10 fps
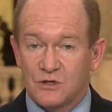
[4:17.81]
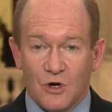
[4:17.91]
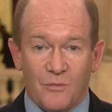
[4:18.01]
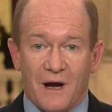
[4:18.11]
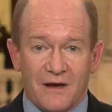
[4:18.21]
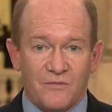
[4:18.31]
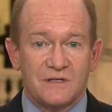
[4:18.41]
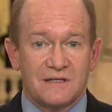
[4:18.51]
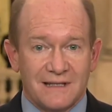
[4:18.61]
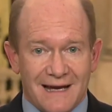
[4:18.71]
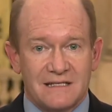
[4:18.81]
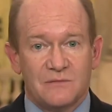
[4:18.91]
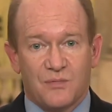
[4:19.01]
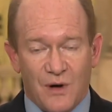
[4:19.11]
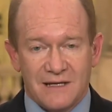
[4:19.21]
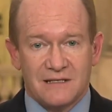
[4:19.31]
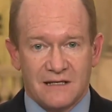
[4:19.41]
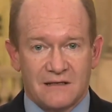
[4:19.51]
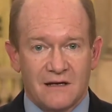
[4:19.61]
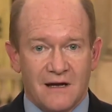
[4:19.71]
Joe Biden was elected
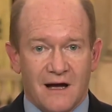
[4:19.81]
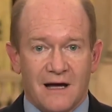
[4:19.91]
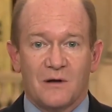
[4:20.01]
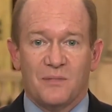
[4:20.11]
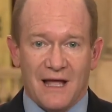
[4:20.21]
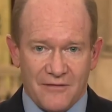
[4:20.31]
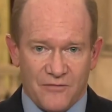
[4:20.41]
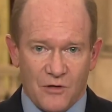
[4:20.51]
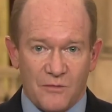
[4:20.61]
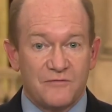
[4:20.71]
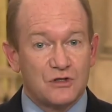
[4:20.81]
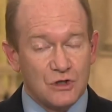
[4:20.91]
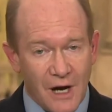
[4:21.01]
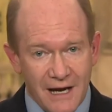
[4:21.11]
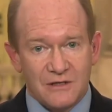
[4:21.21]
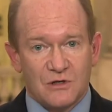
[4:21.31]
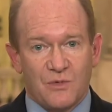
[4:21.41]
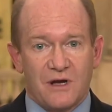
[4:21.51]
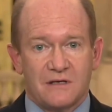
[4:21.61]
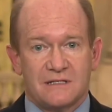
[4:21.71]
president on a platform of trying to
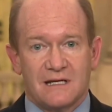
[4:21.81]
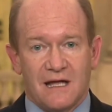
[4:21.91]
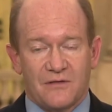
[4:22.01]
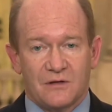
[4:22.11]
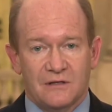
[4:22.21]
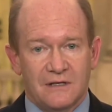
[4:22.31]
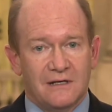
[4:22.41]
bring us together.